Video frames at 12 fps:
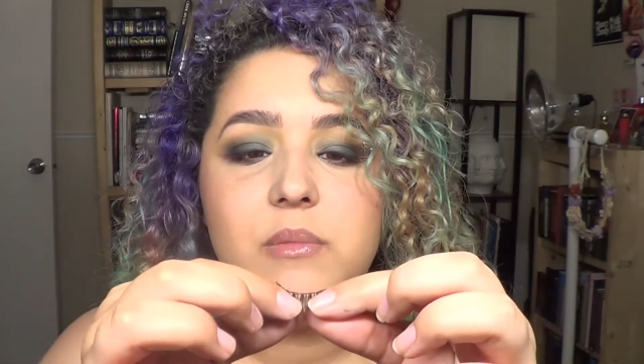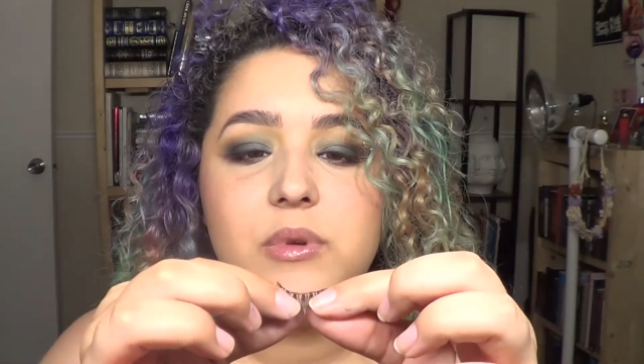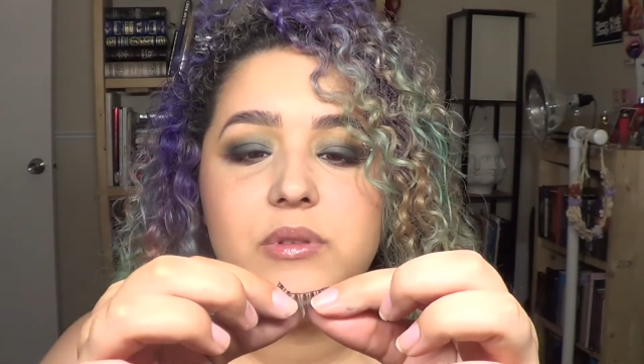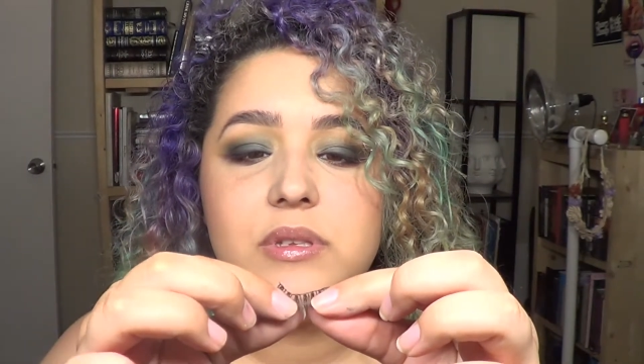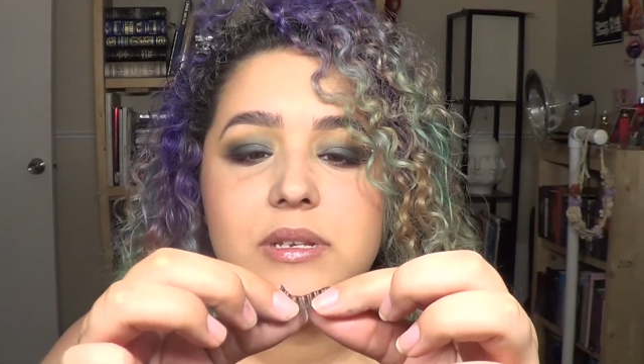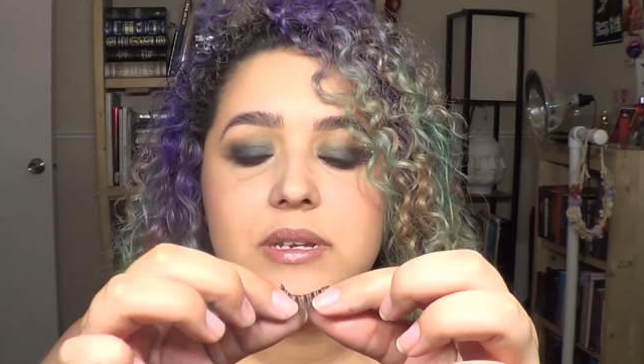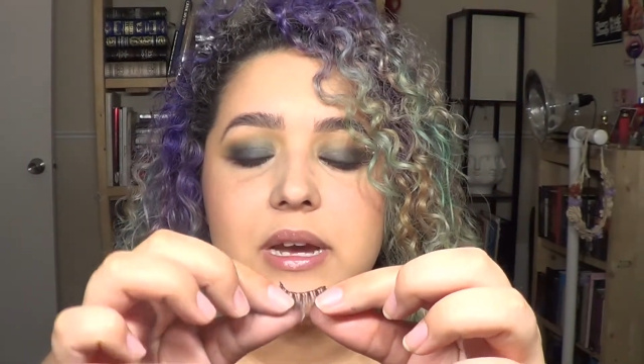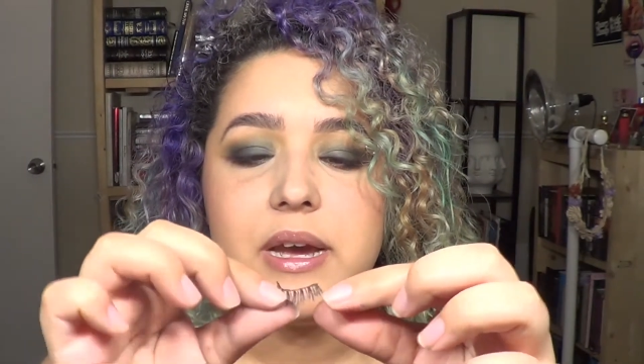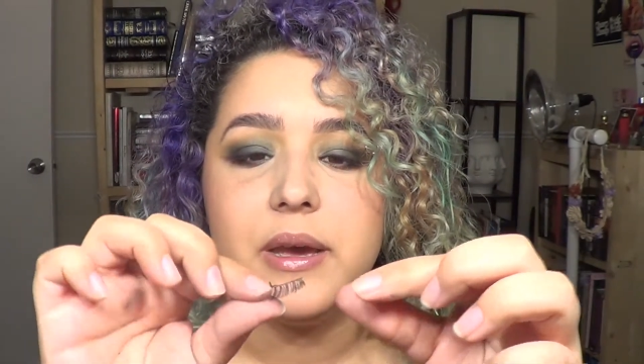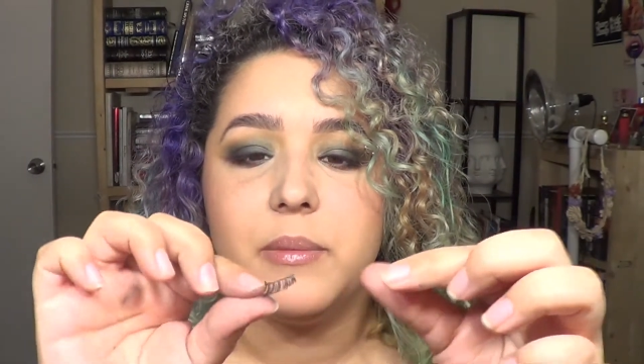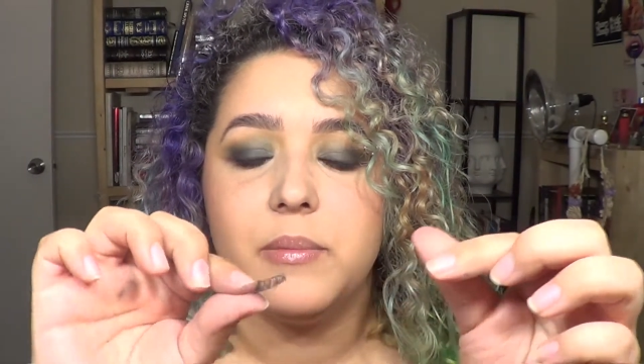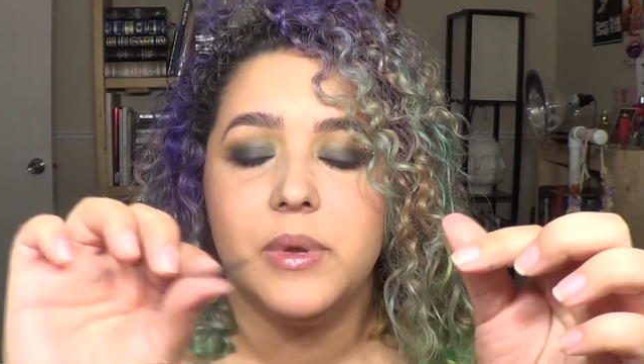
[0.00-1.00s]
Most of the
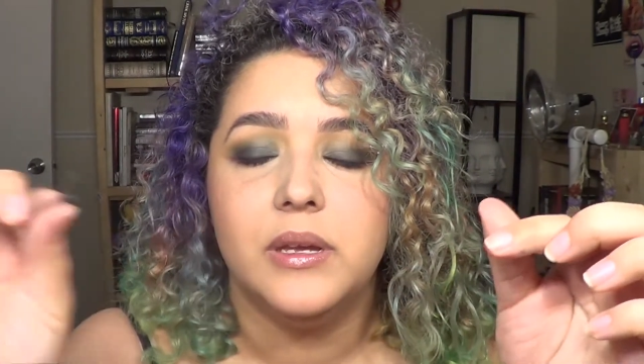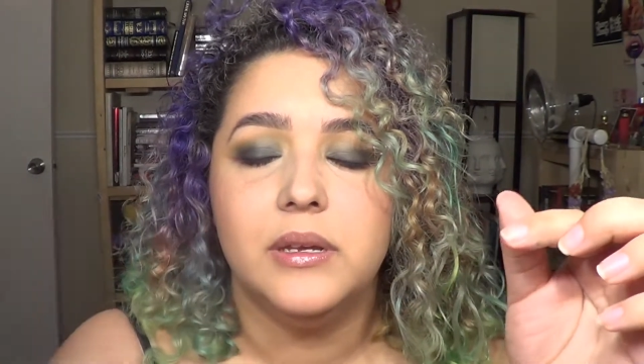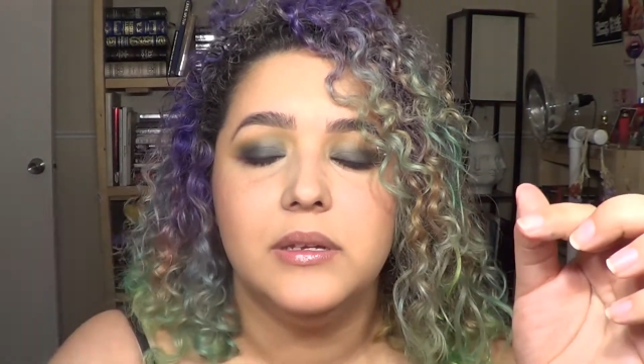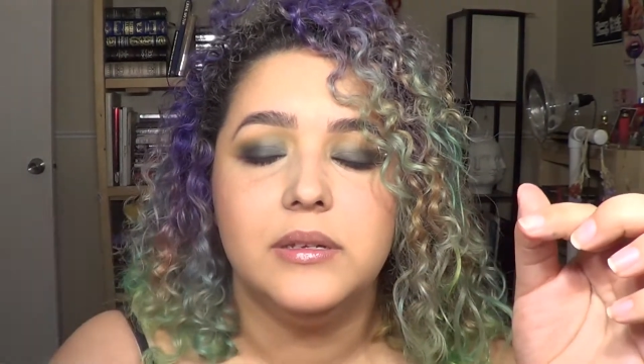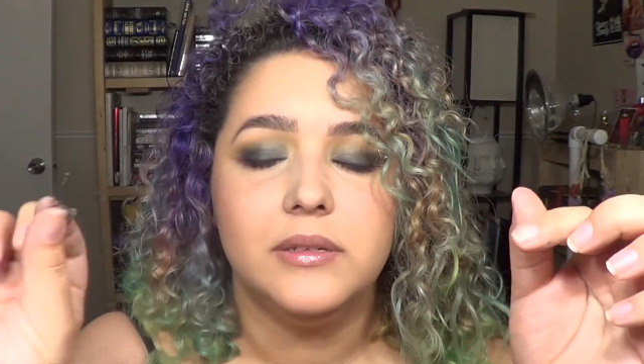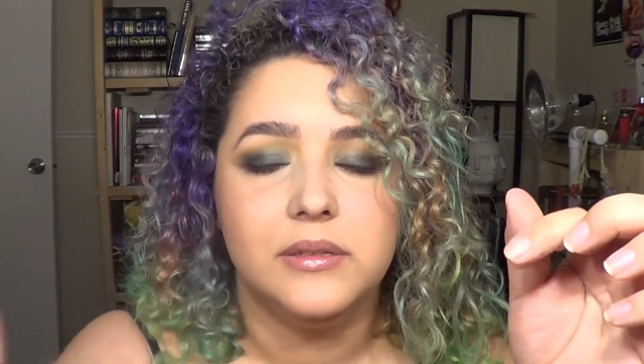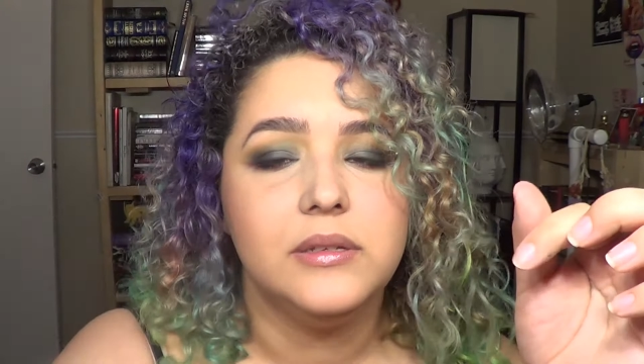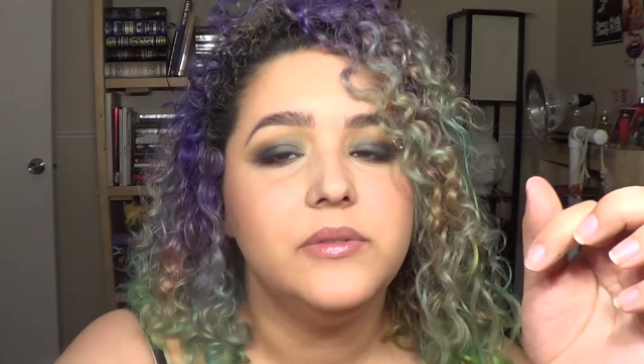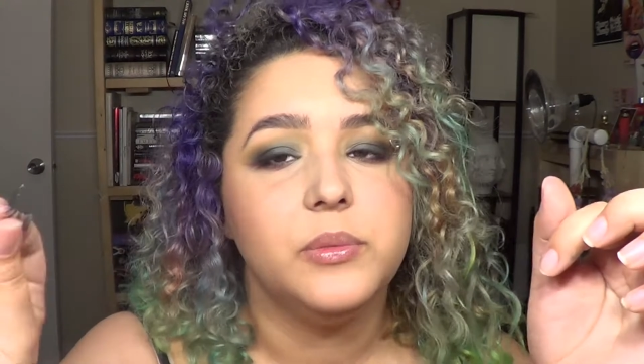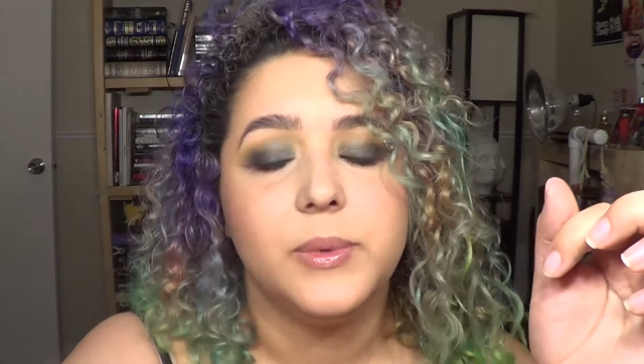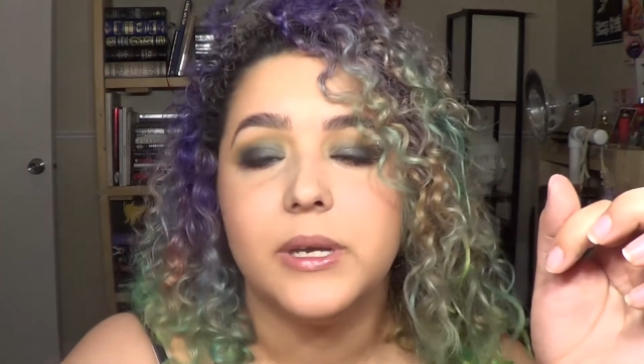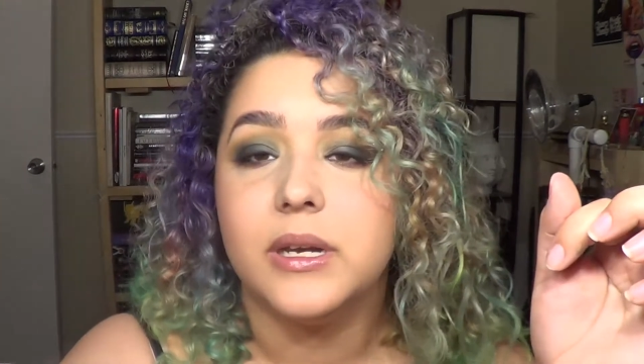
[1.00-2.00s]
time,
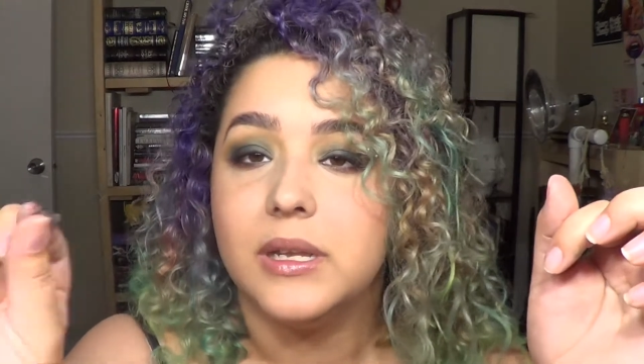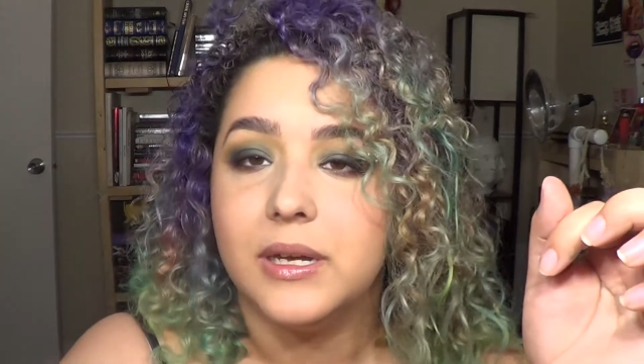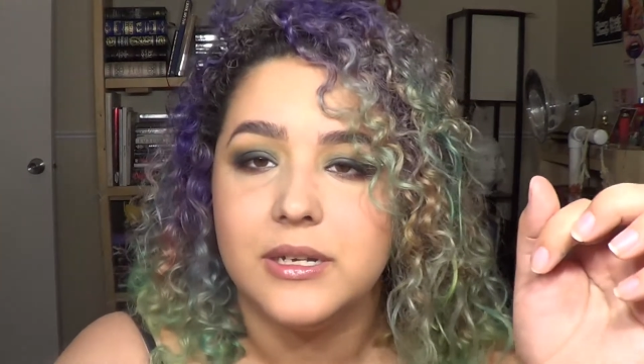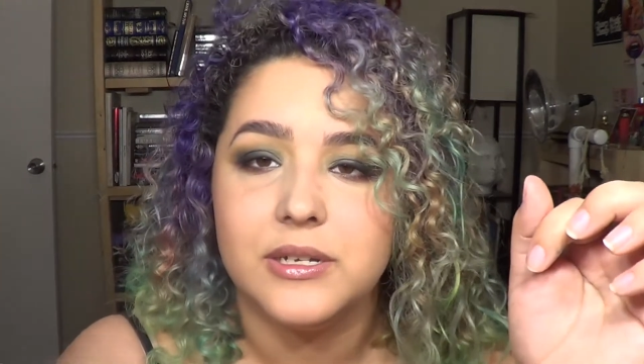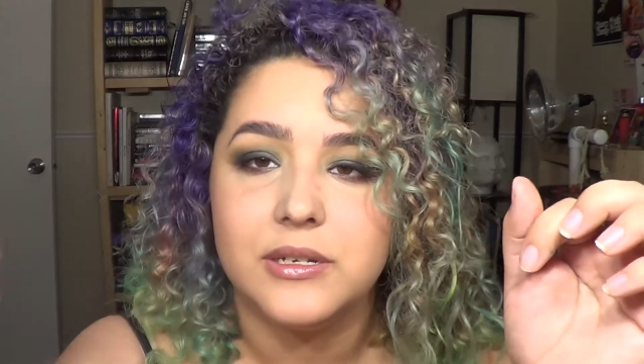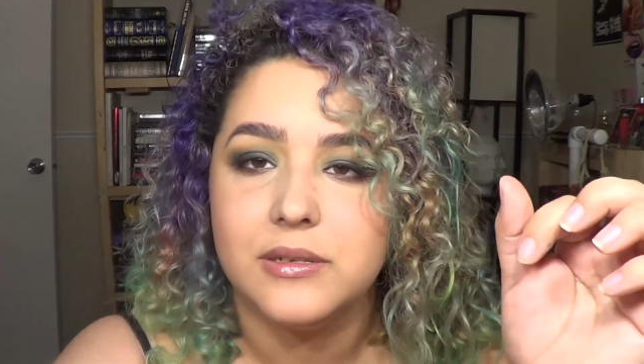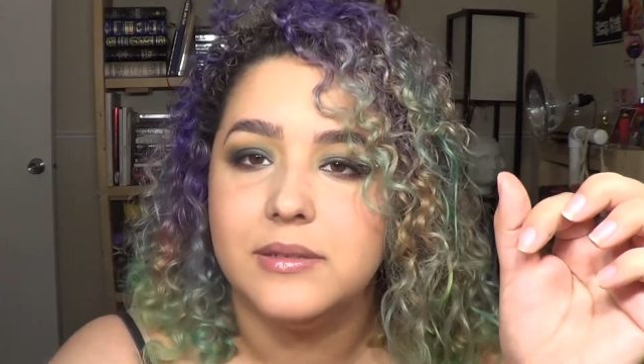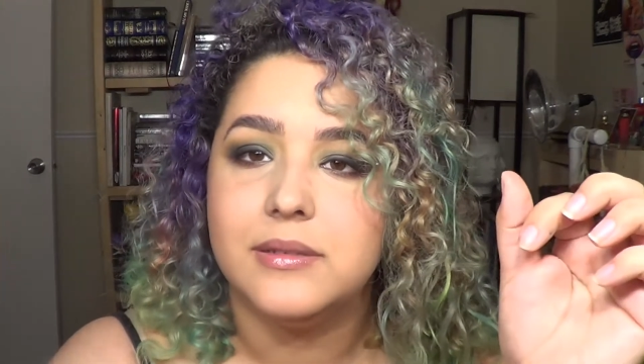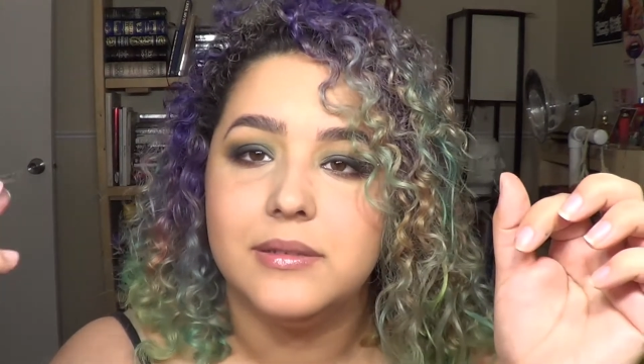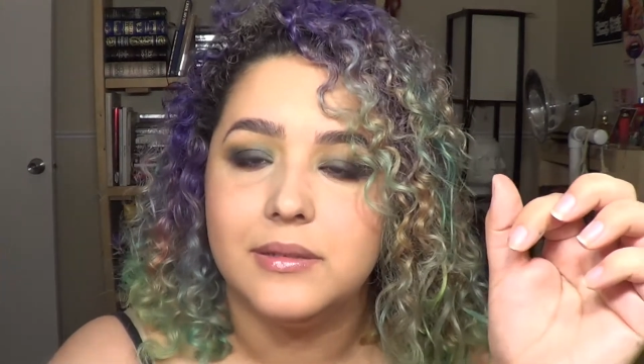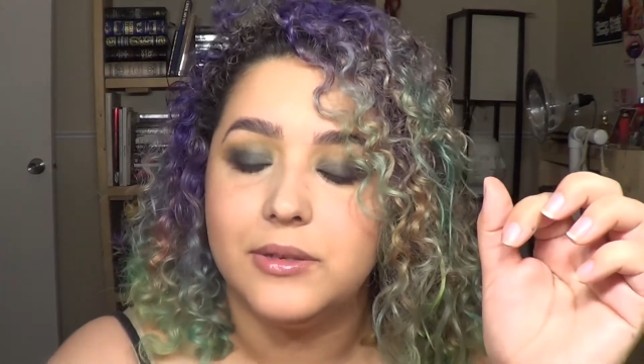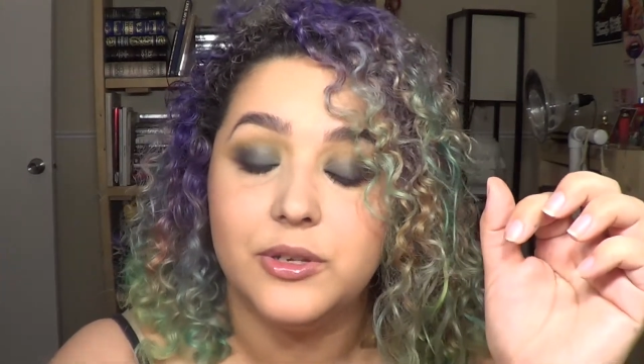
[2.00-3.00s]
depending on
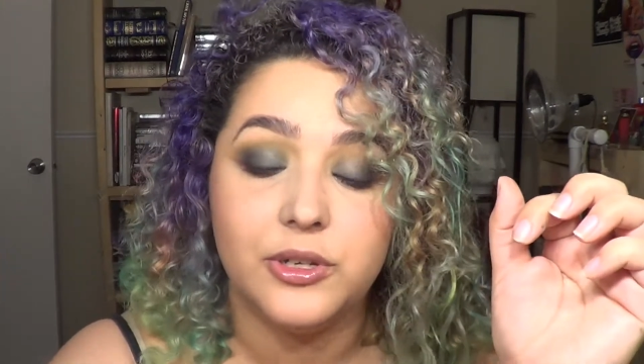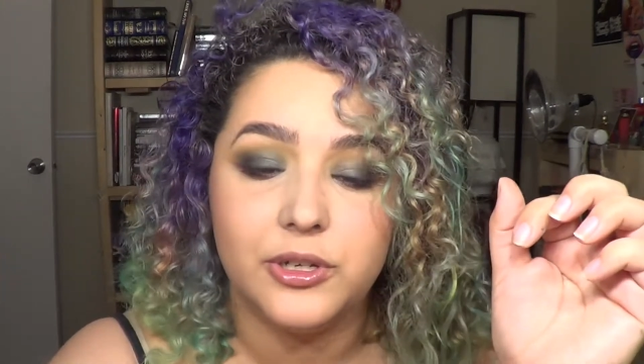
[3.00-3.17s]
lashes,